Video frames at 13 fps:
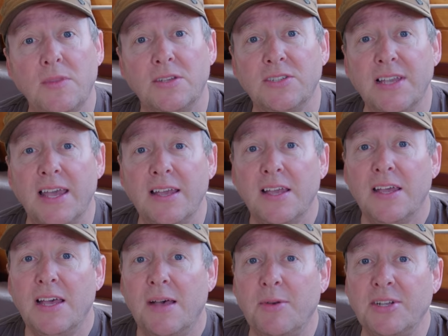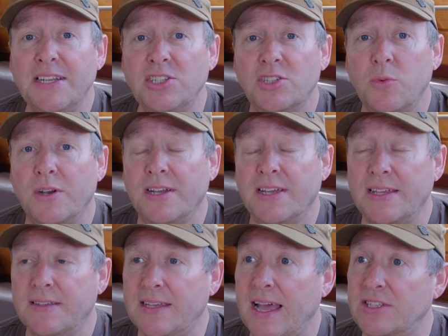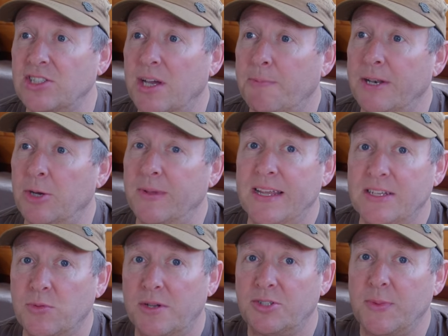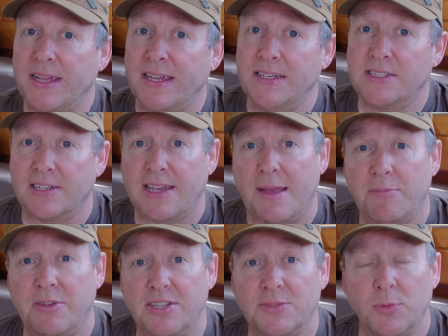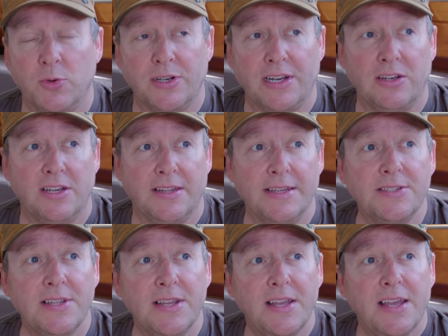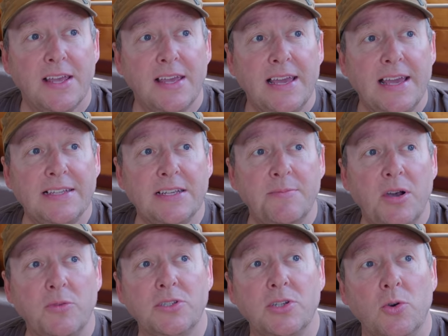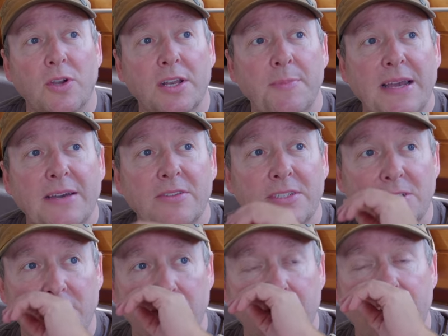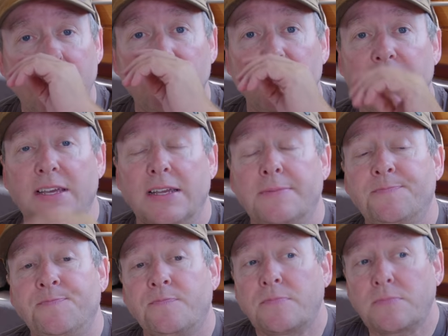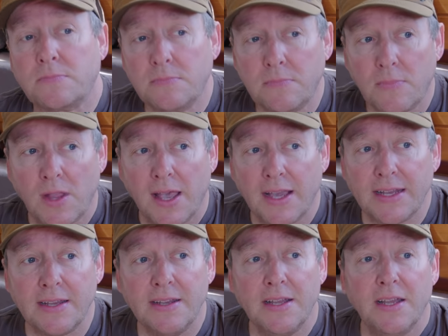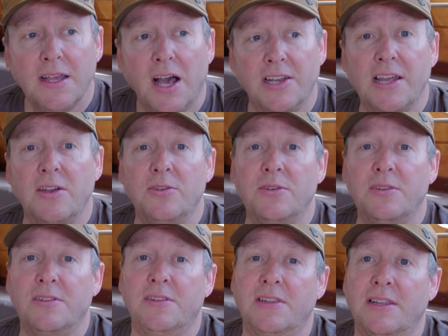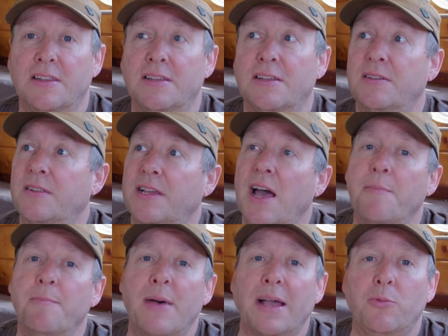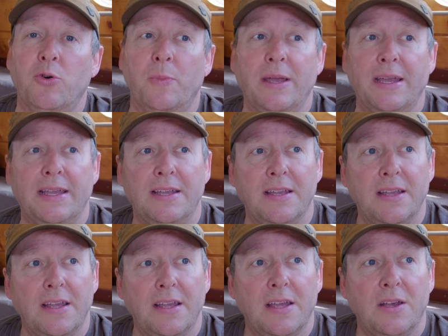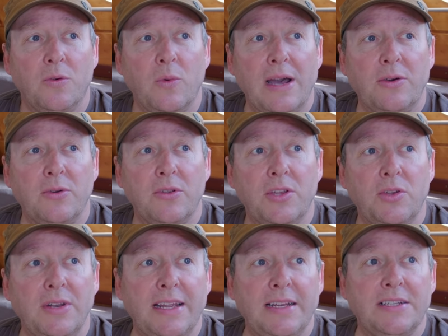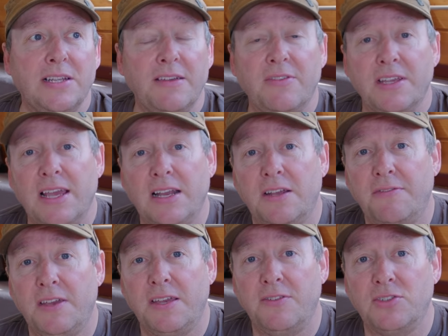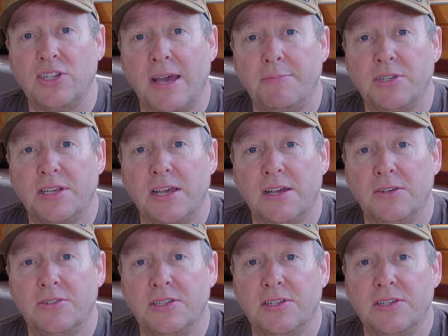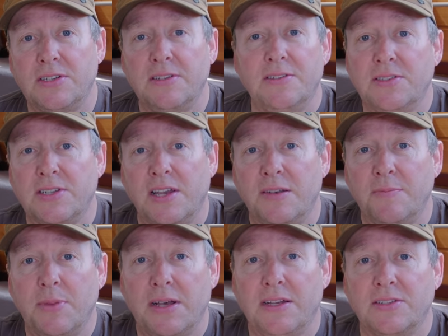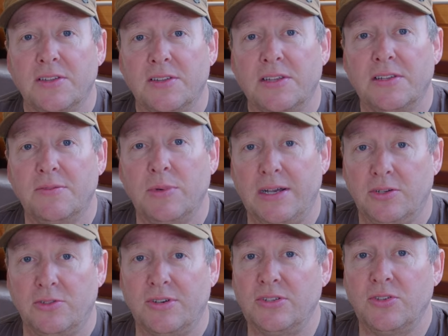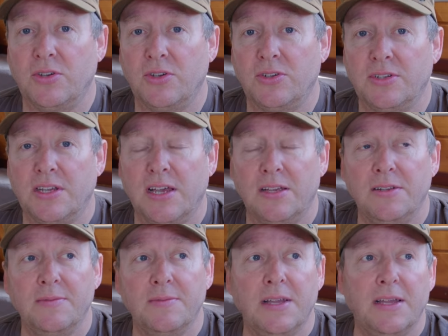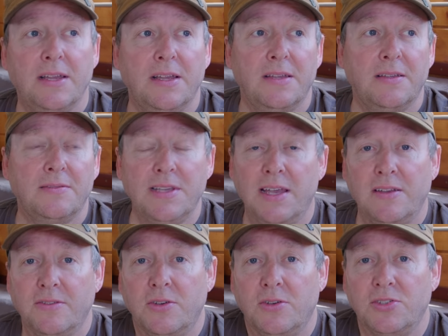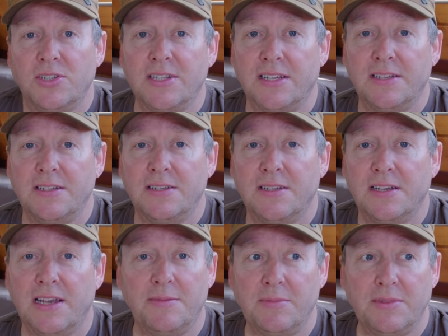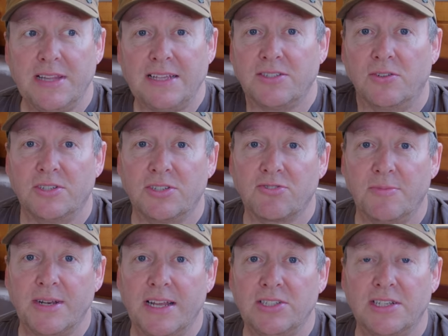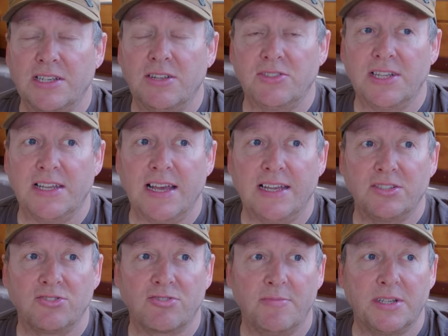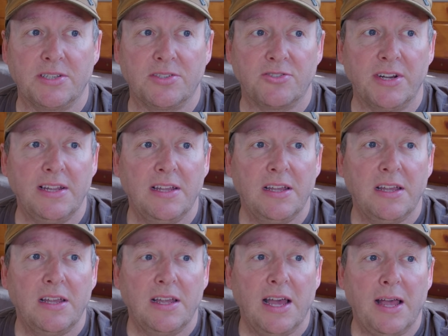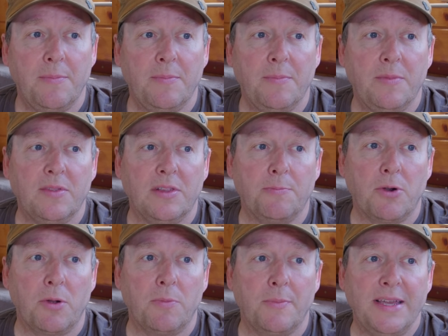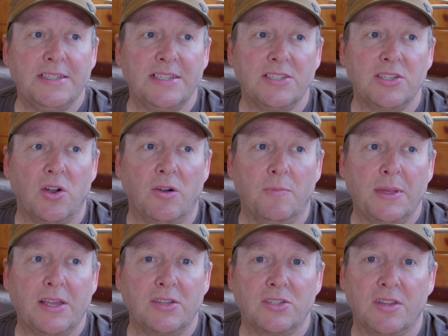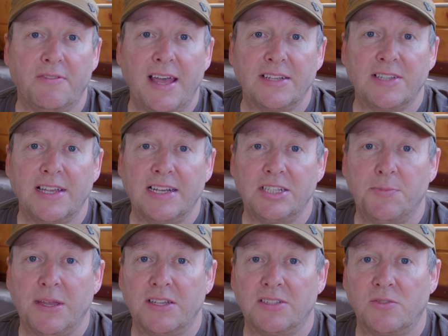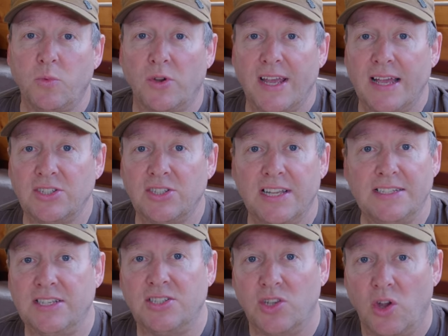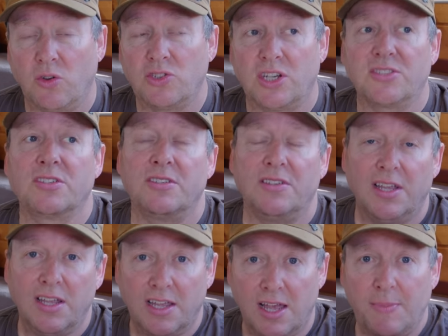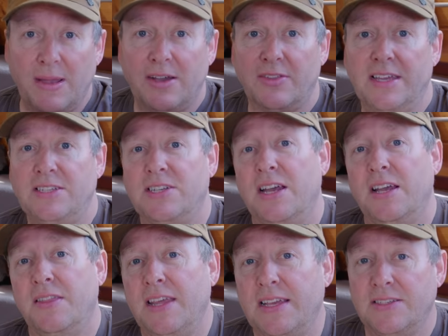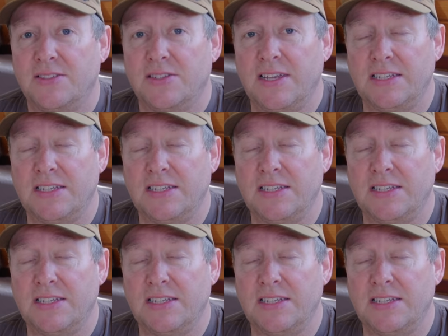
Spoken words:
So yeah, I did just want to catch up a little bit. That's why I'm speaking to camera this morning like this. Is I was talking about the discrimination thing. And I know that the comeback will be, well, you needed to have a yellow fever jab to go to certain parts of the world or else you couldn't go. Yeah, of course you did. That's not discrimination. I don't see that as discriminatory. The problem is, it's not because of the vaccine, it's because of what it actually is. It's not just about these certain things.